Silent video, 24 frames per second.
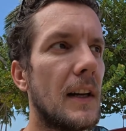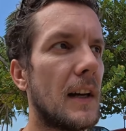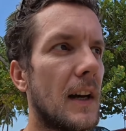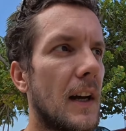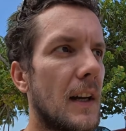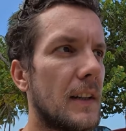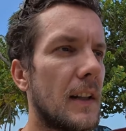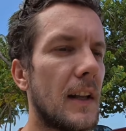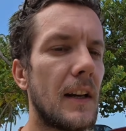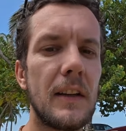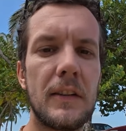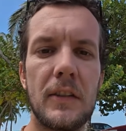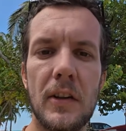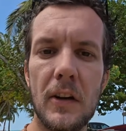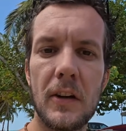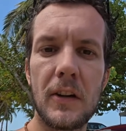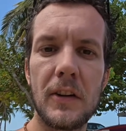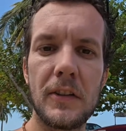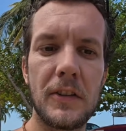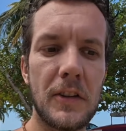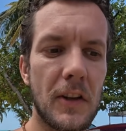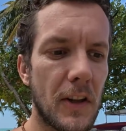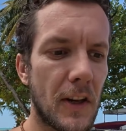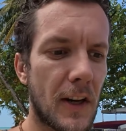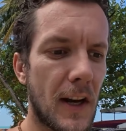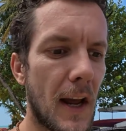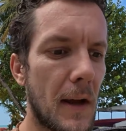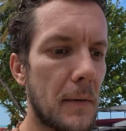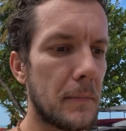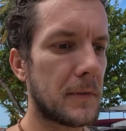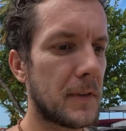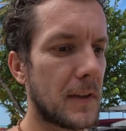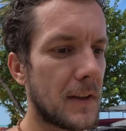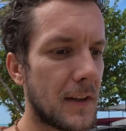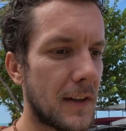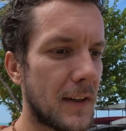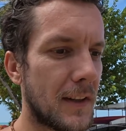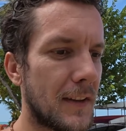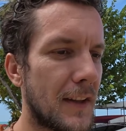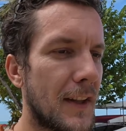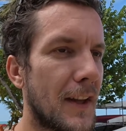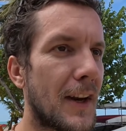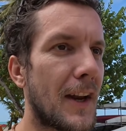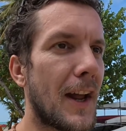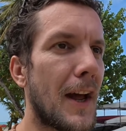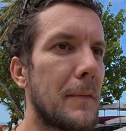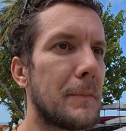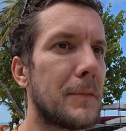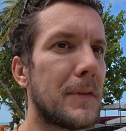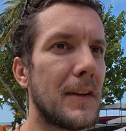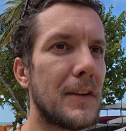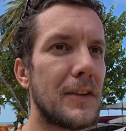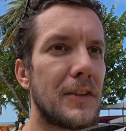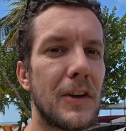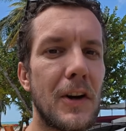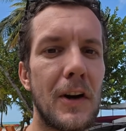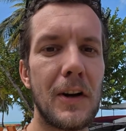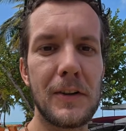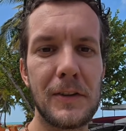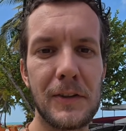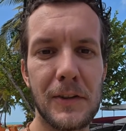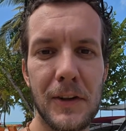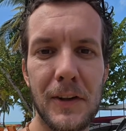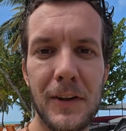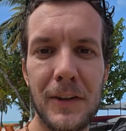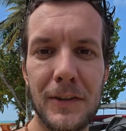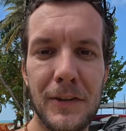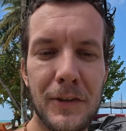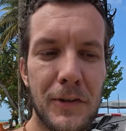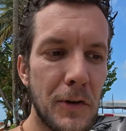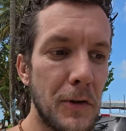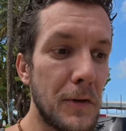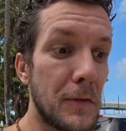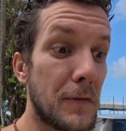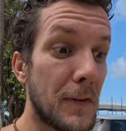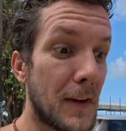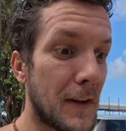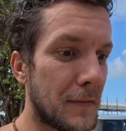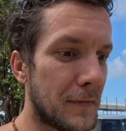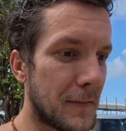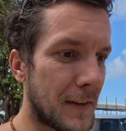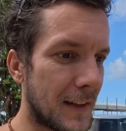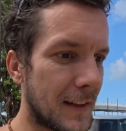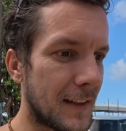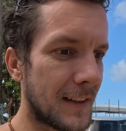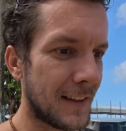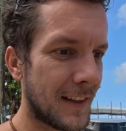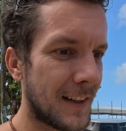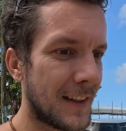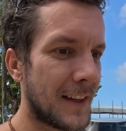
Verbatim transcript: and then he took us to the captain, and the captain charged us 250